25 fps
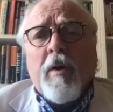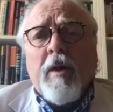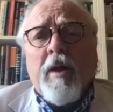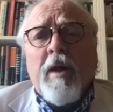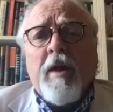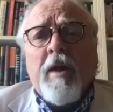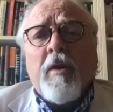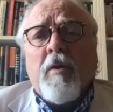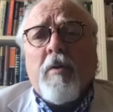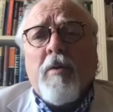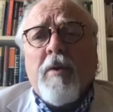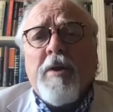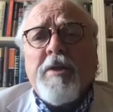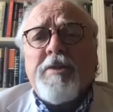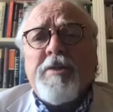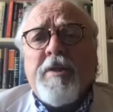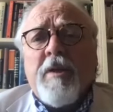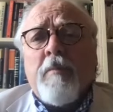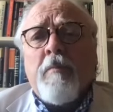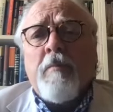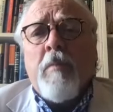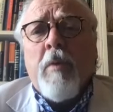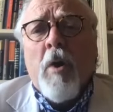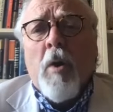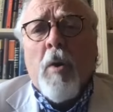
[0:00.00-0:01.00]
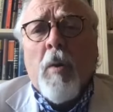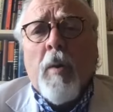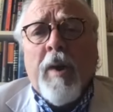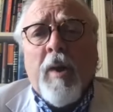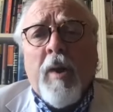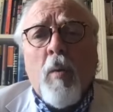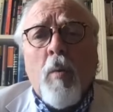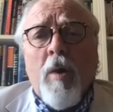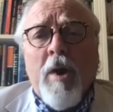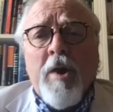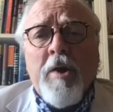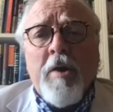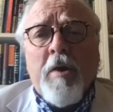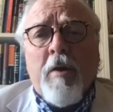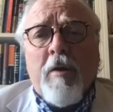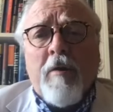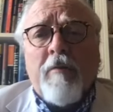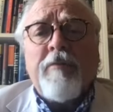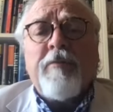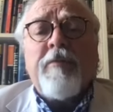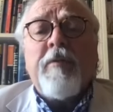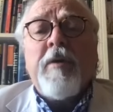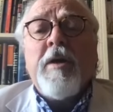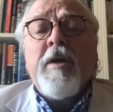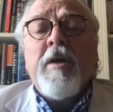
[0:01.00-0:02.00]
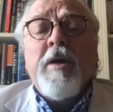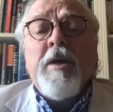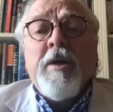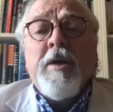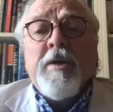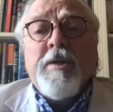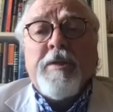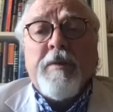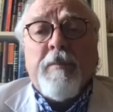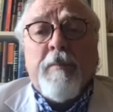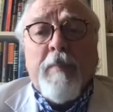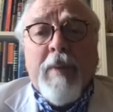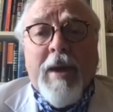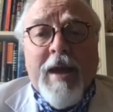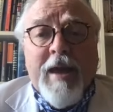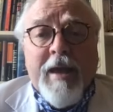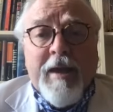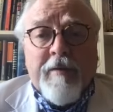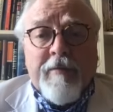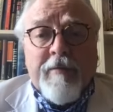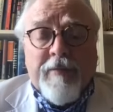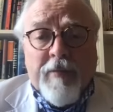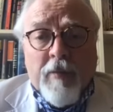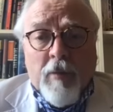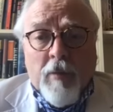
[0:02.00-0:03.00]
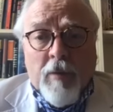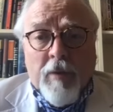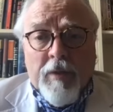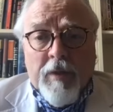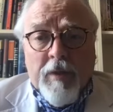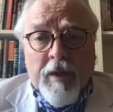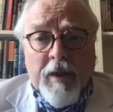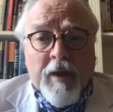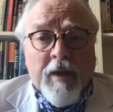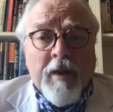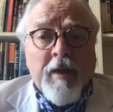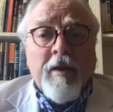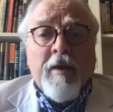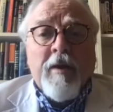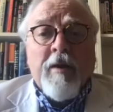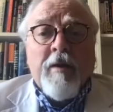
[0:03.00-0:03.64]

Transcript: increase in borrowing one-off to pay for the